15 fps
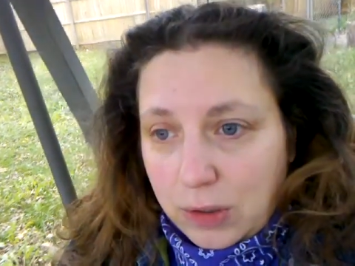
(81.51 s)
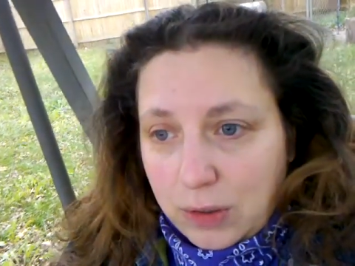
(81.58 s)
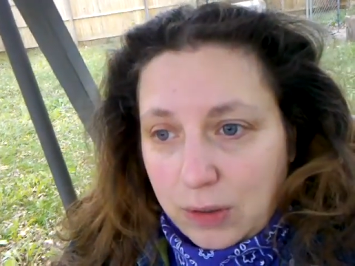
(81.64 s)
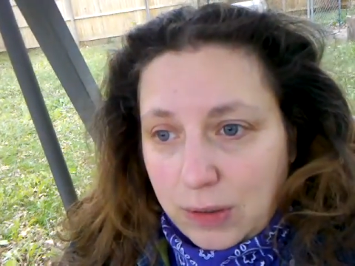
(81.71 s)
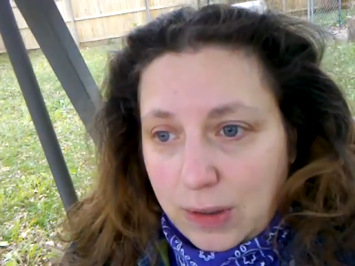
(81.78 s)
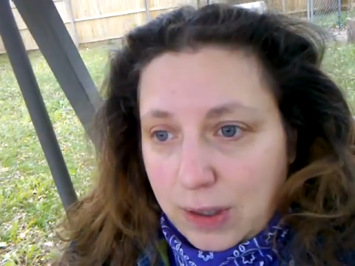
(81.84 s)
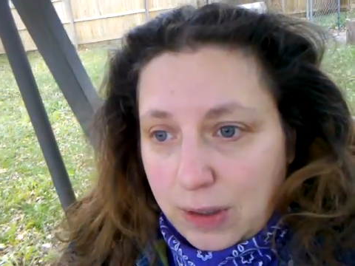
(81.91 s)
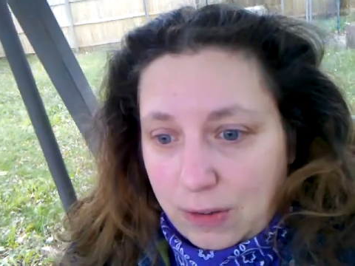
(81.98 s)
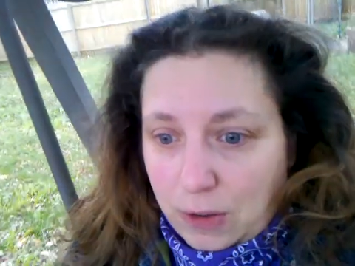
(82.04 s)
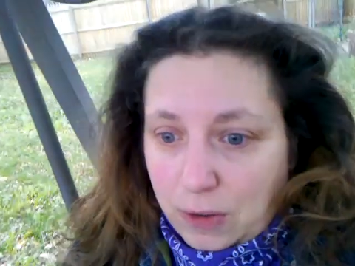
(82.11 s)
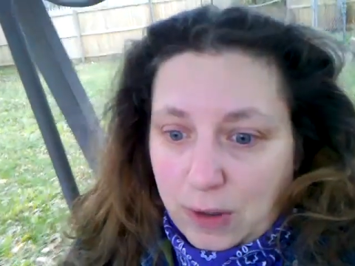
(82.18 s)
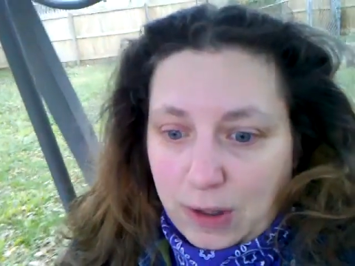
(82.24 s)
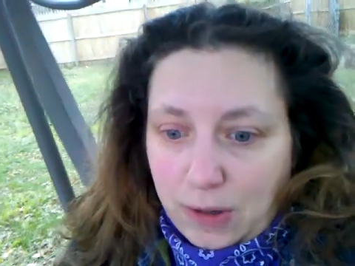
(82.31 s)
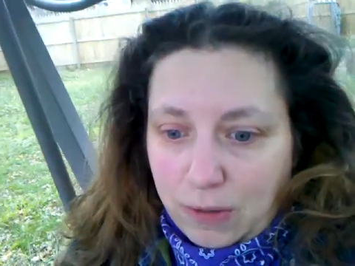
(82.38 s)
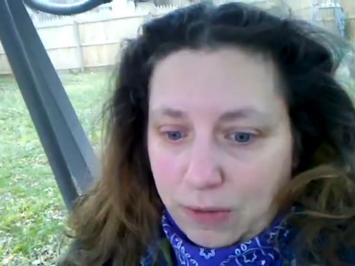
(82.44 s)
and
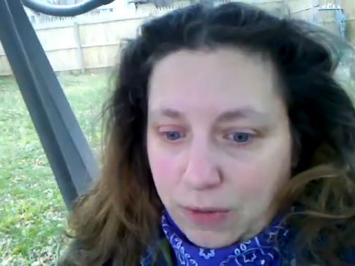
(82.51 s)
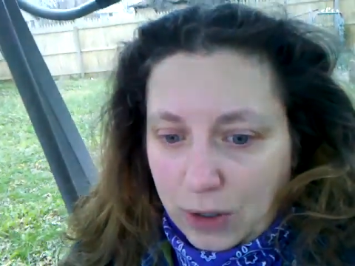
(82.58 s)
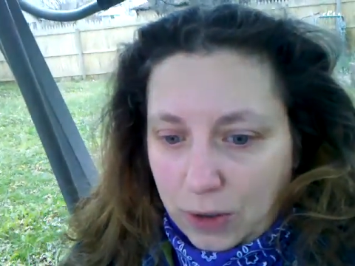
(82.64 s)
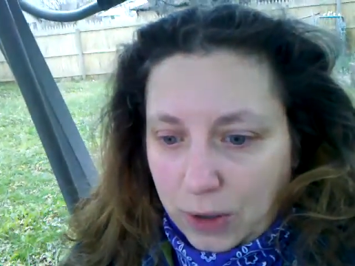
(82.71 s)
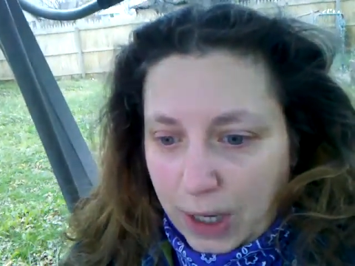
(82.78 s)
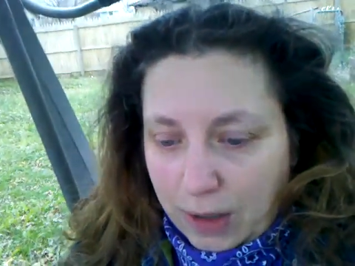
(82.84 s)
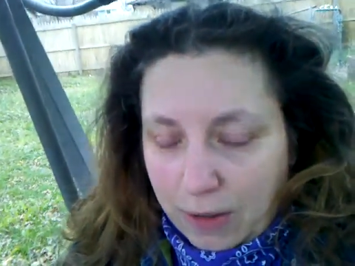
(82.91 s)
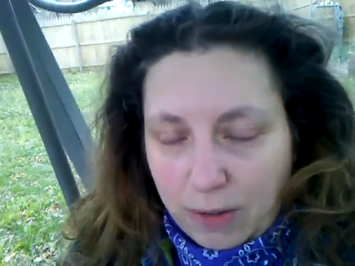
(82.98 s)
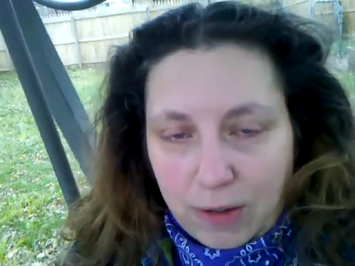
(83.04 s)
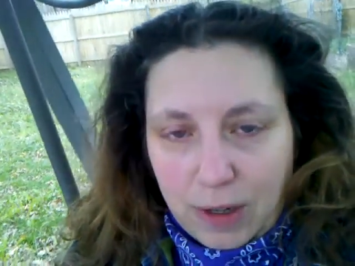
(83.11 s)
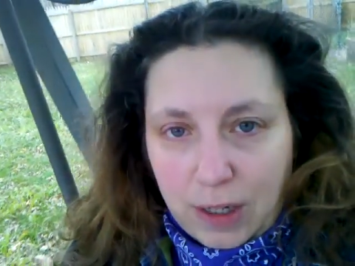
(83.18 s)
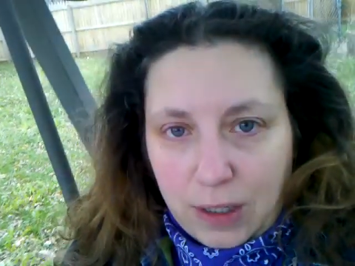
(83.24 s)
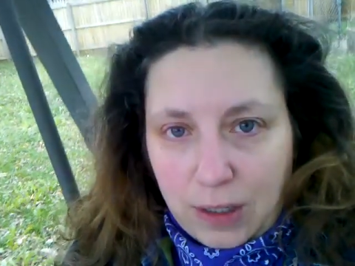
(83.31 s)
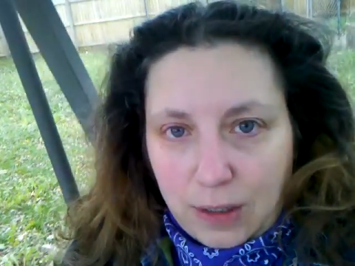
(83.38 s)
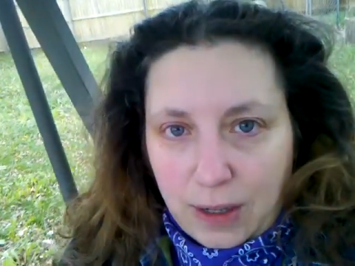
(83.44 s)
so the Feral Cat
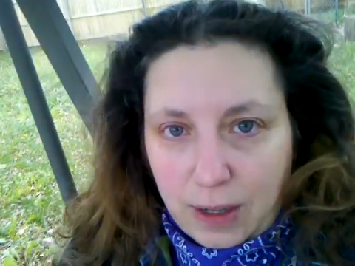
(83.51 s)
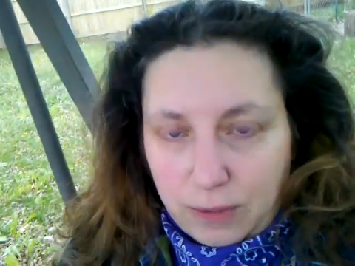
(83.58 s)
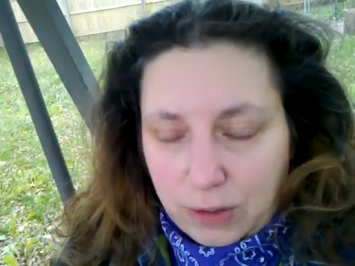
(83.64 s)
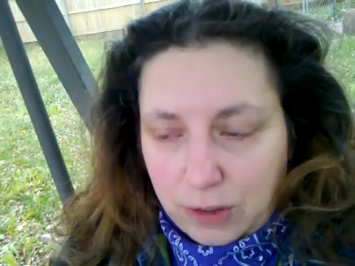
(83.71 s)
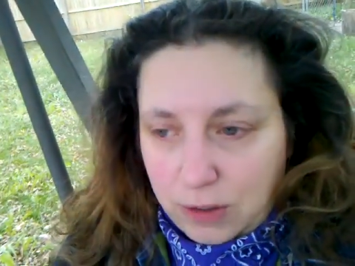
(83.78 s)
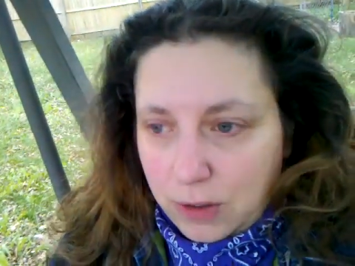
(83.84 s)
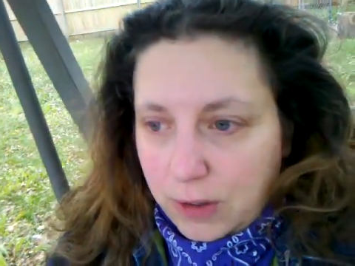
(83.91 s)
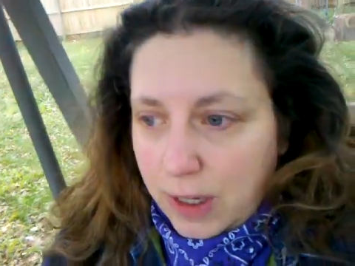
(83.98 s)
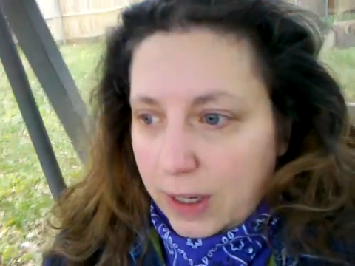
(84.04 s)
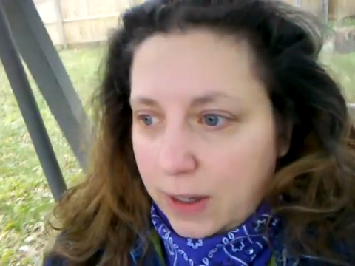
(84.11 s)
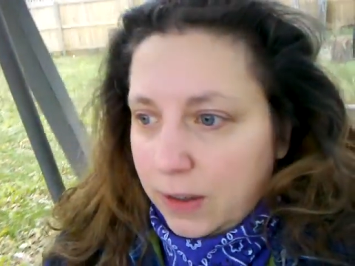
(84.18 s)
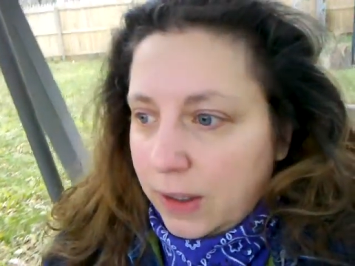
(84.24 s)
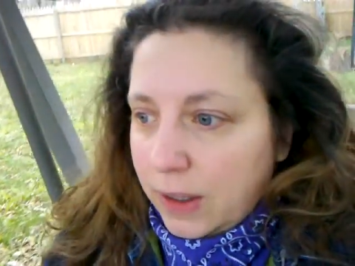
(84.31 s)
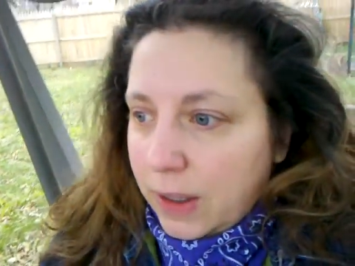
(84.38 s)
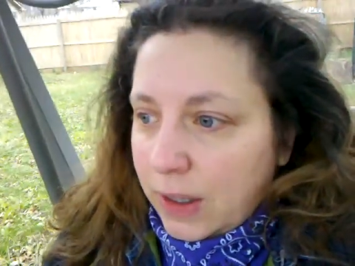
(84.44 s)
Society didn't have to do that,